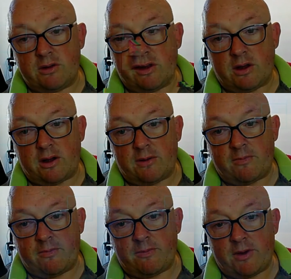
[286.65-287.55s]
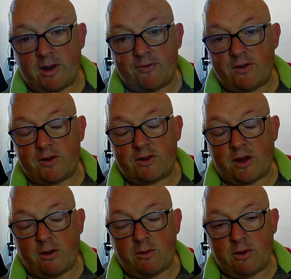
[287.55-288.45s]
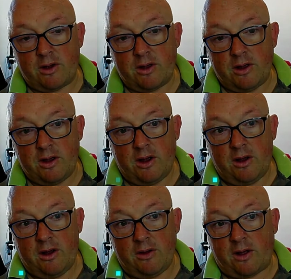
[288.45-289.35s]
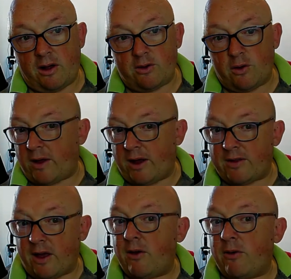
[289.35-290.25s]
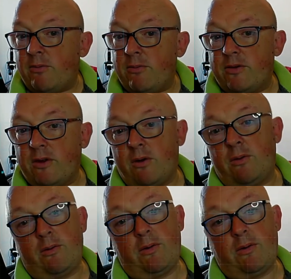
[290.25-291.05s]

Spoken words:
left it to soak, so I'll use that as a home, so